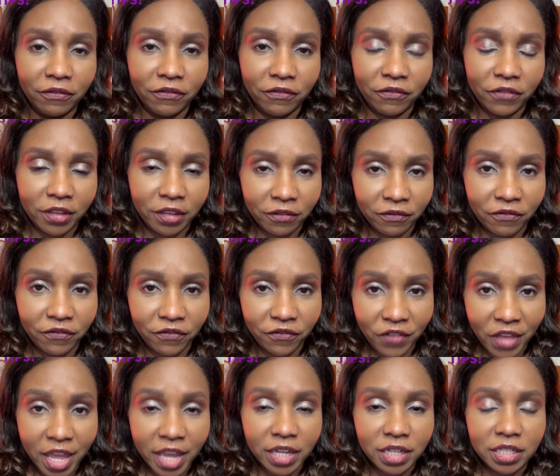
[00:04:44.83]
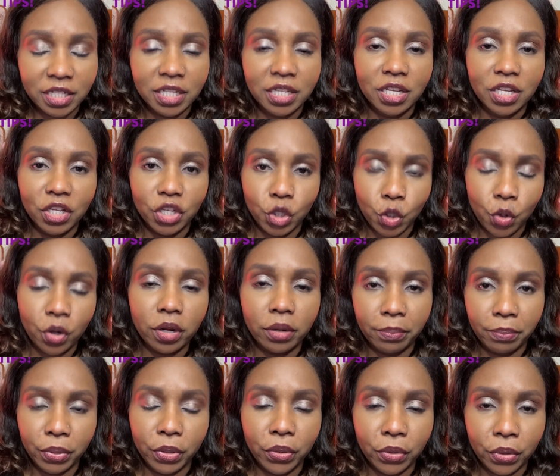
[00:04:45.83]
infect your
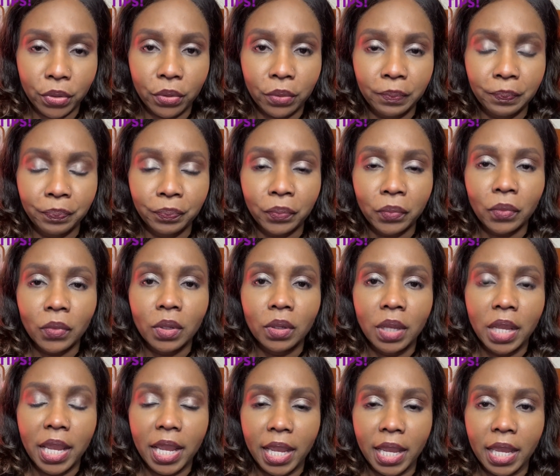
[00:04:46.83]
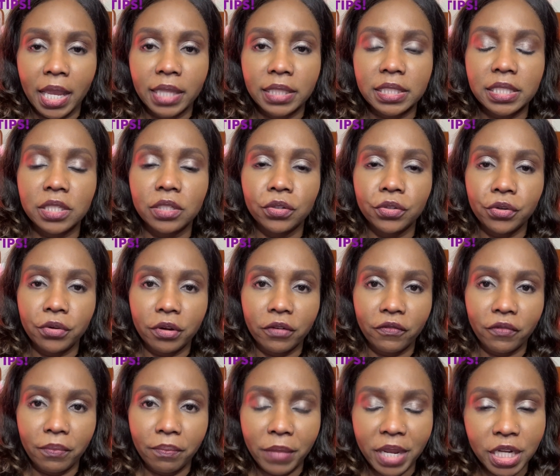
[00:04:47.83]
computer and steal your
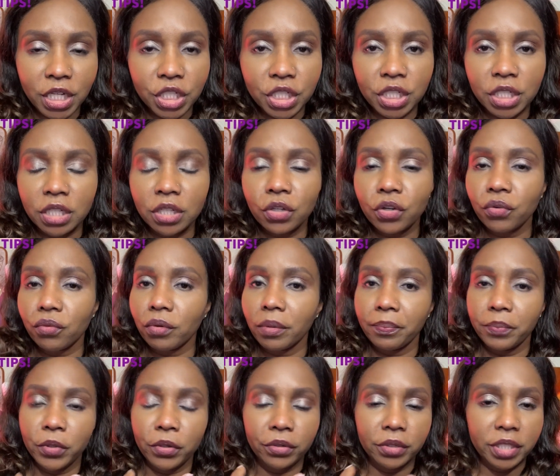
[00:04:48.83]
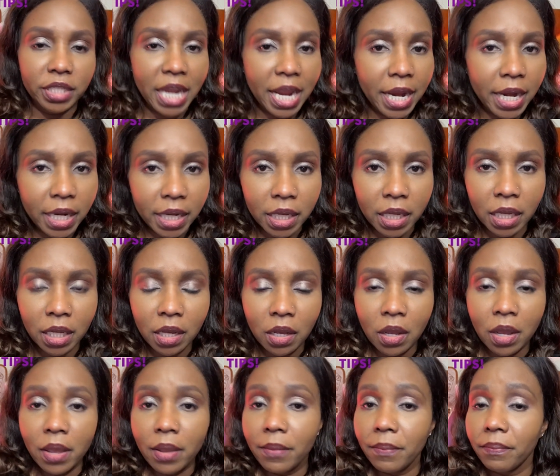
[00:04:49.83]
information, corrupt your data,
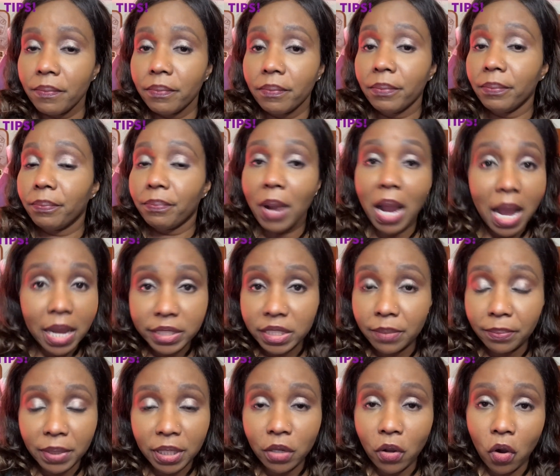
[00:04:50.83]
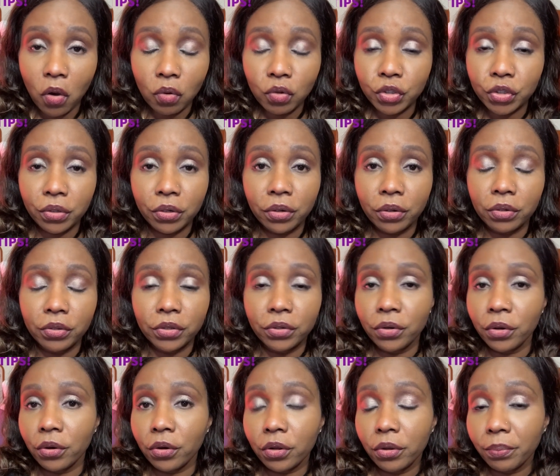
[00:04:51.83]
possibly hold your
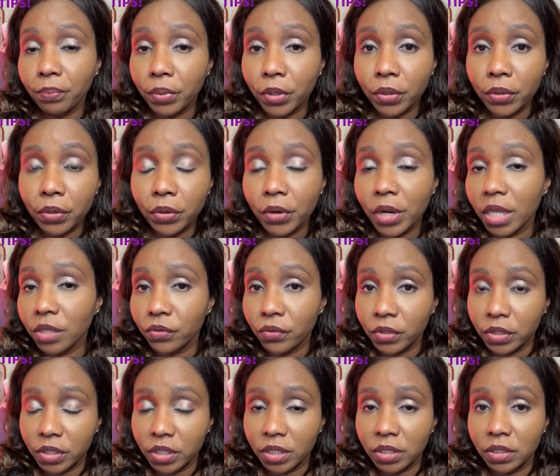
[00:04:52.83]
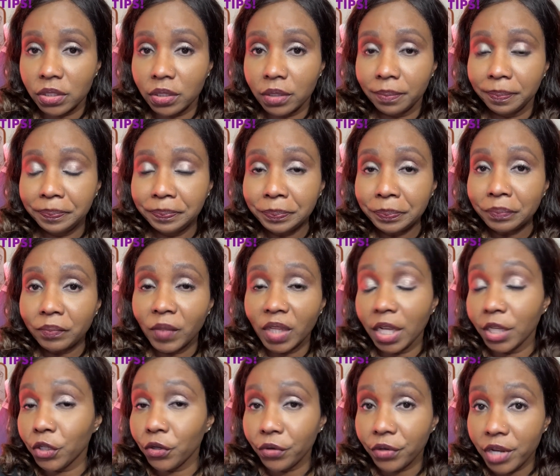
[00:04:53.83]
computer and your system and
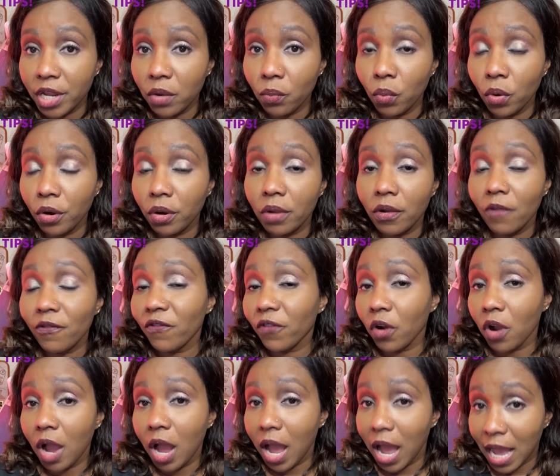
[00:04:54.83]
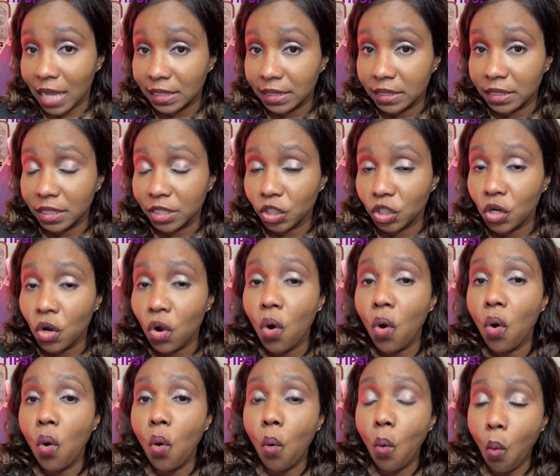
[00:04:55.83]
your network for hostage,
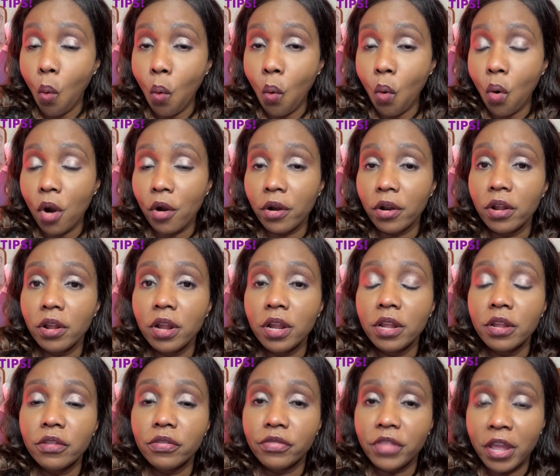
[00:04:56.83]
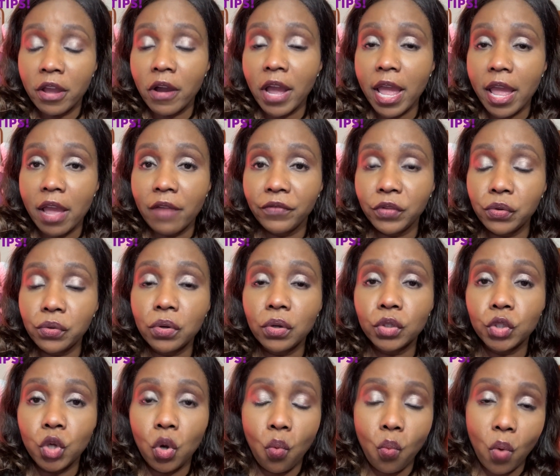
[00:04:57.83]
or they'll have you go
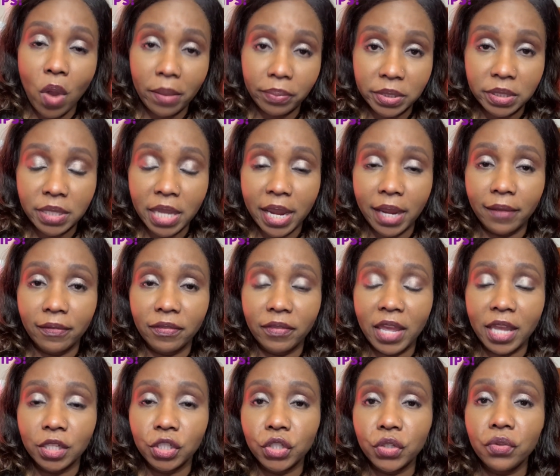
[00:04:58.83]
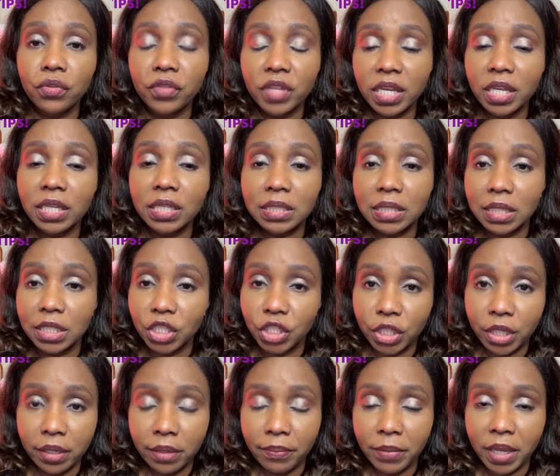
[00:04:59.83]
to a website that you think is
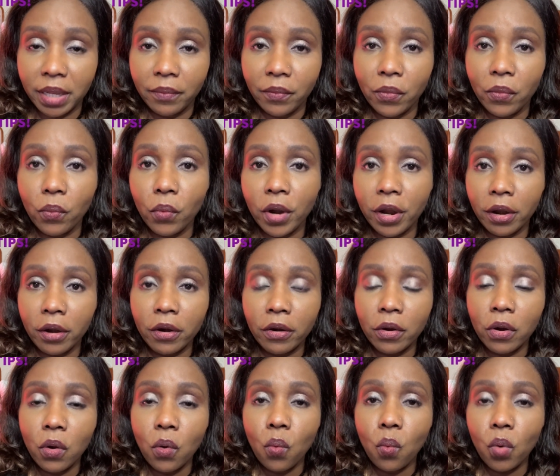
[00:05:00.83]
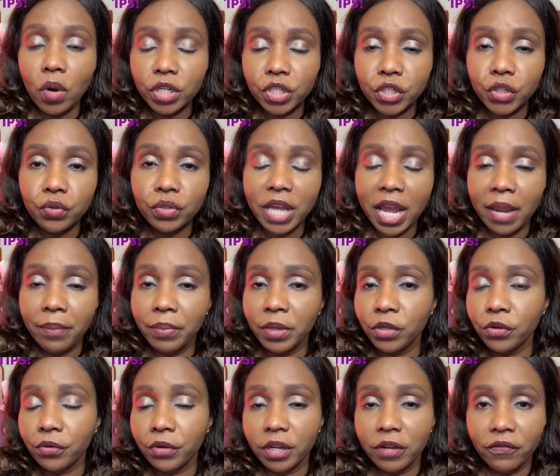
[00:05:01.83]
legitimate where once you type in
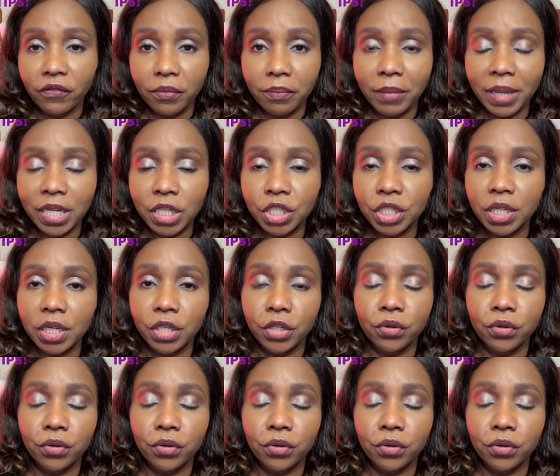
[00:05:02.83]
your information and your